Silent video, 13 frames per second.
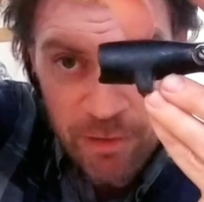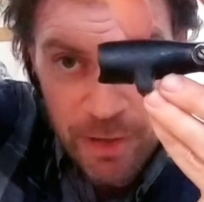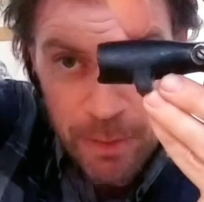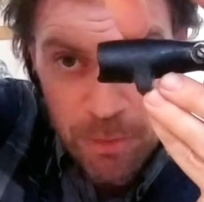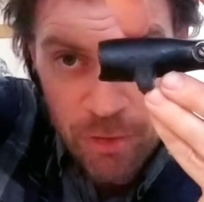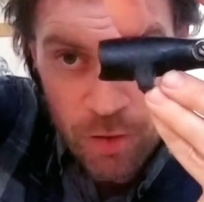there
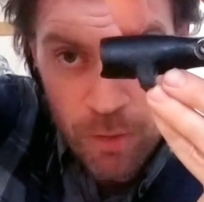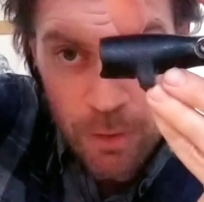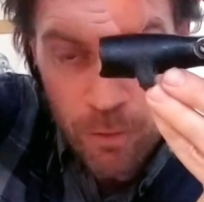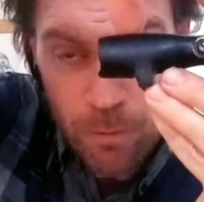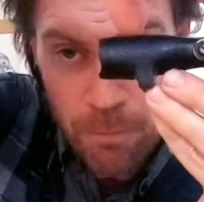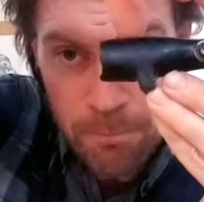were two
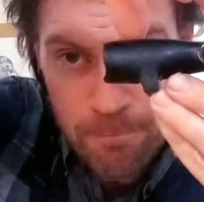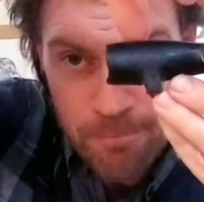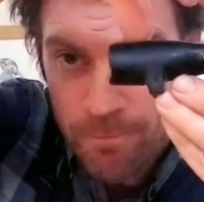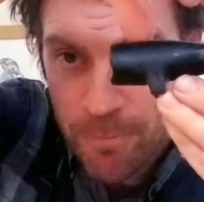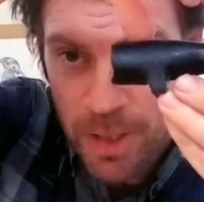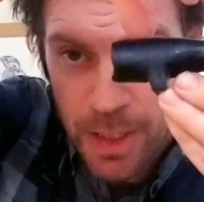little
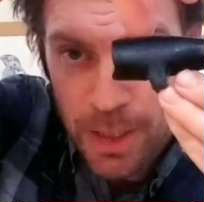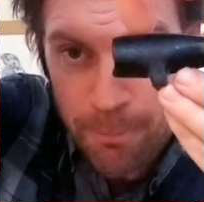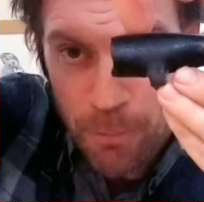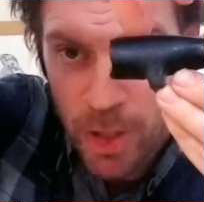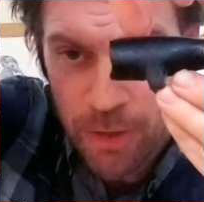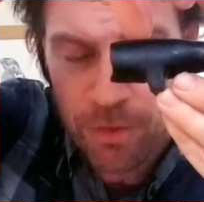
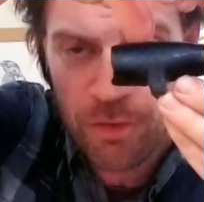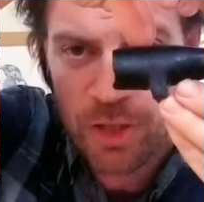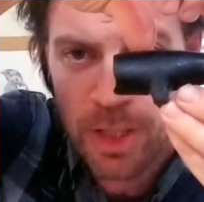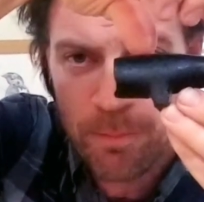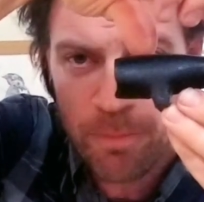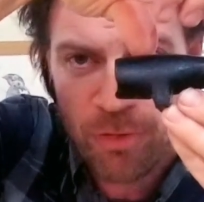
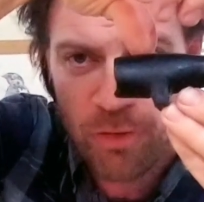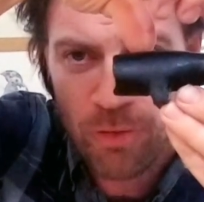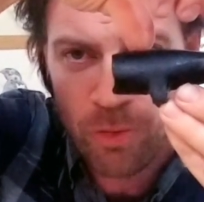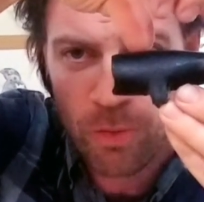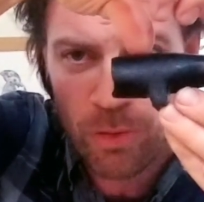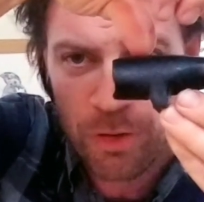microchips
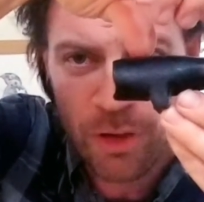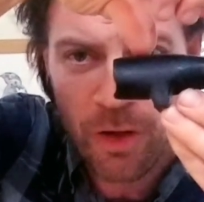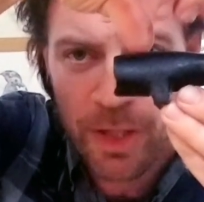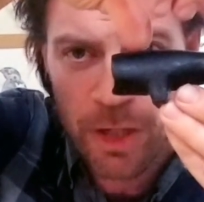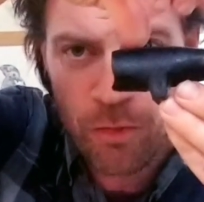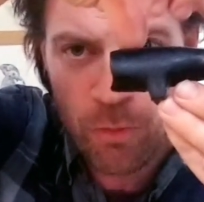or
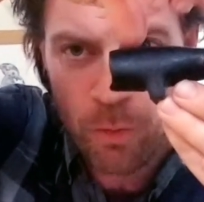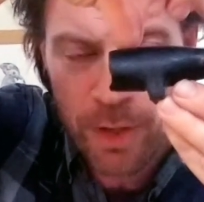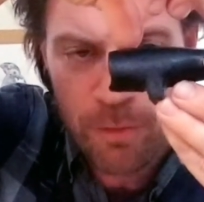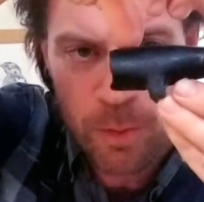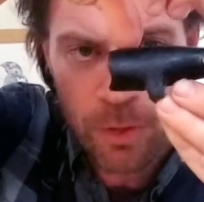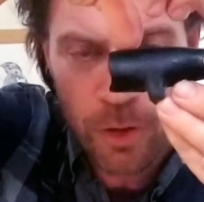diodes, whatever
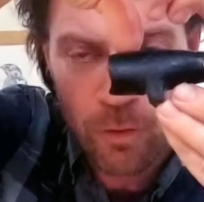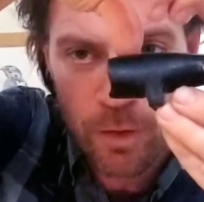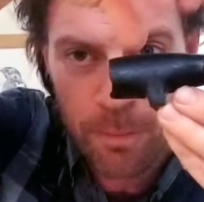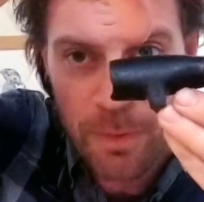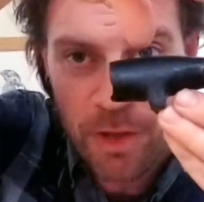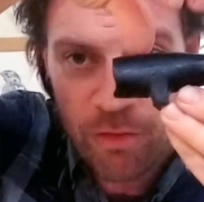you want to call
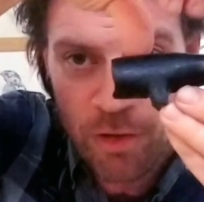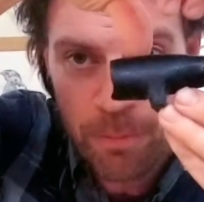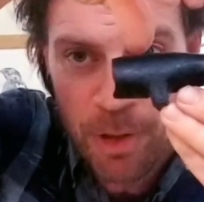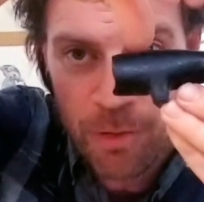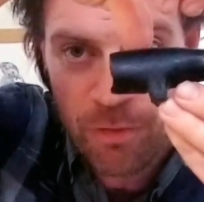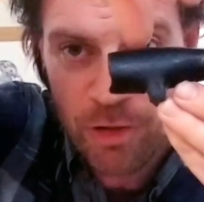them,
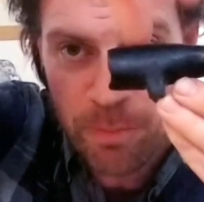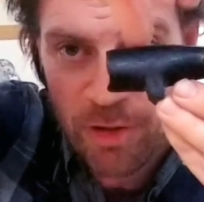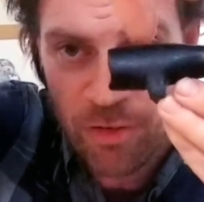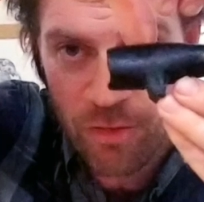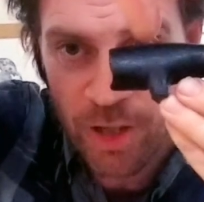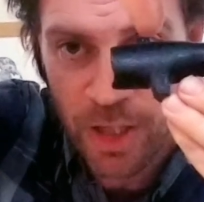supposed to be
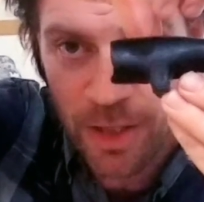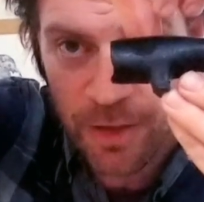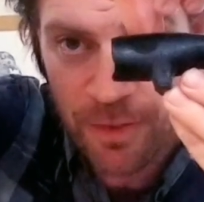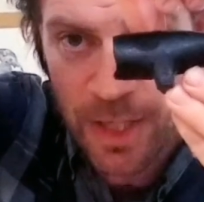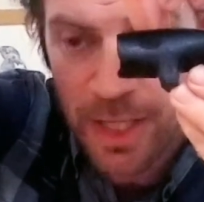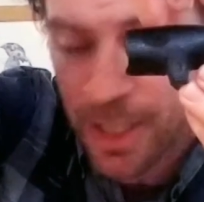stuck
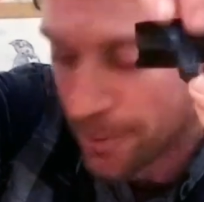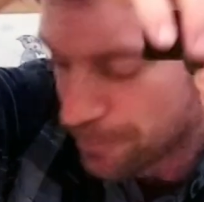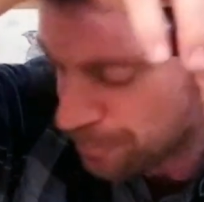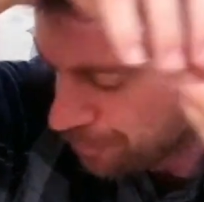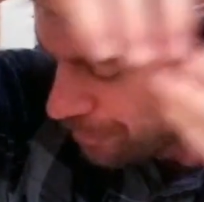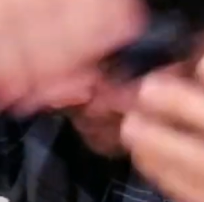there.
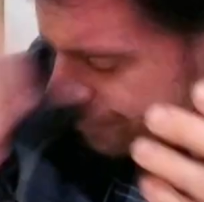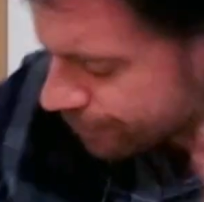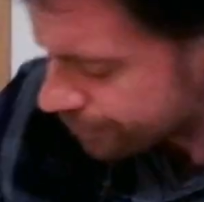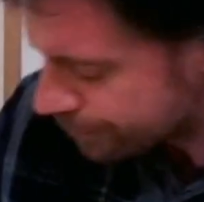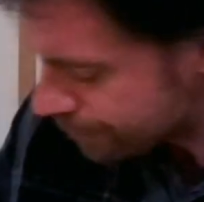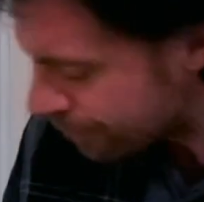
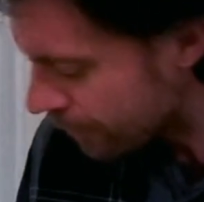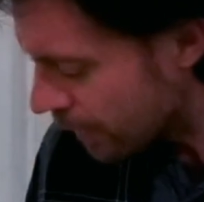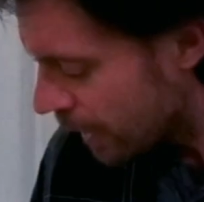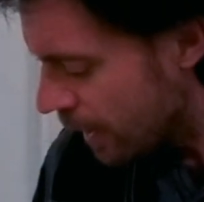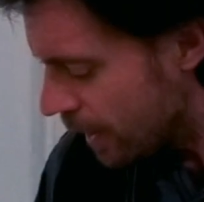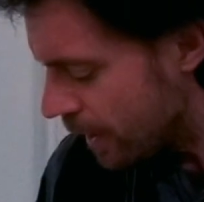
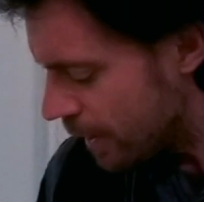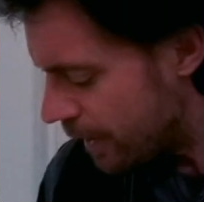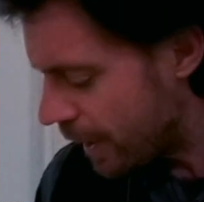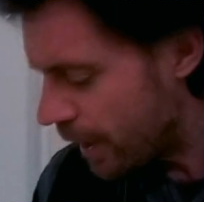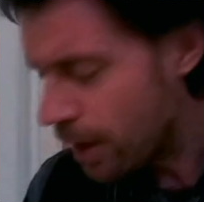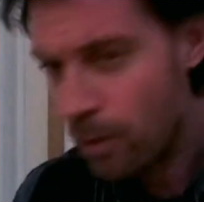
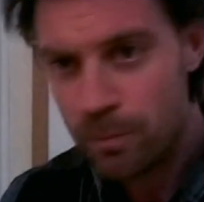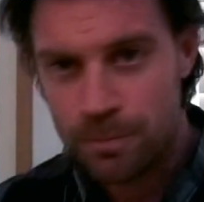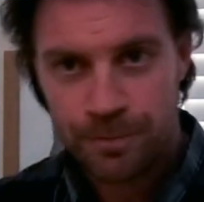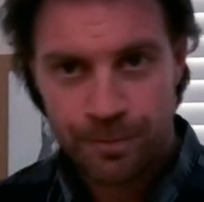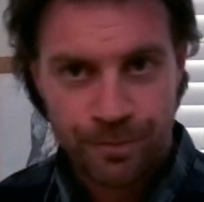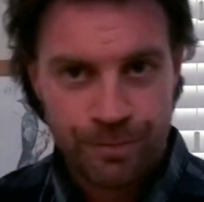Now,
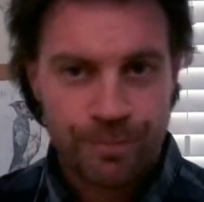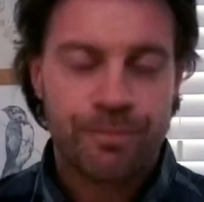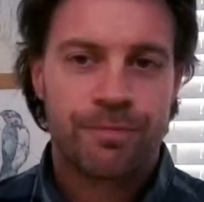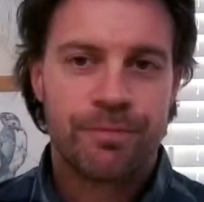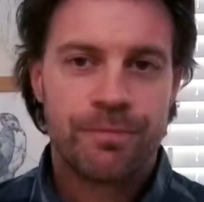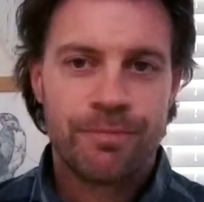
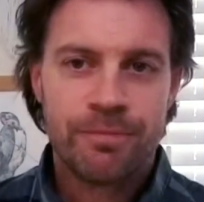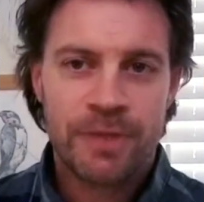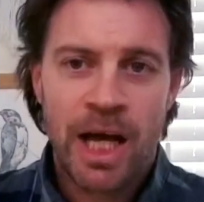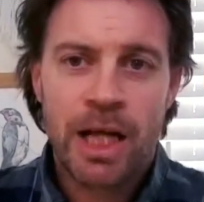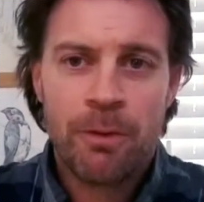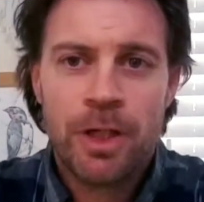
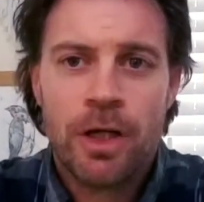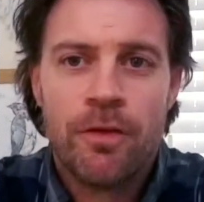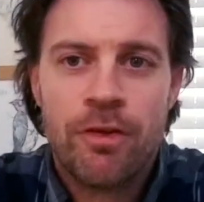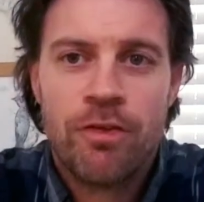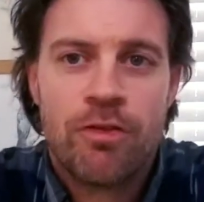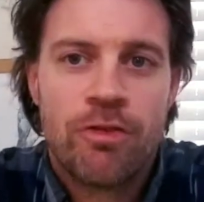how do we know
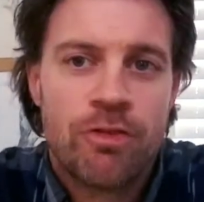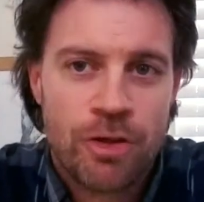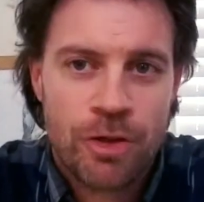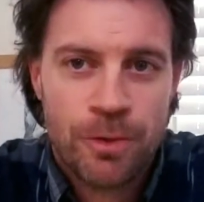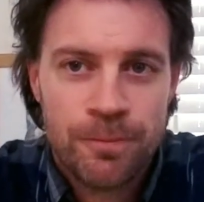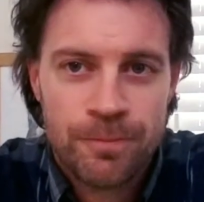this is true?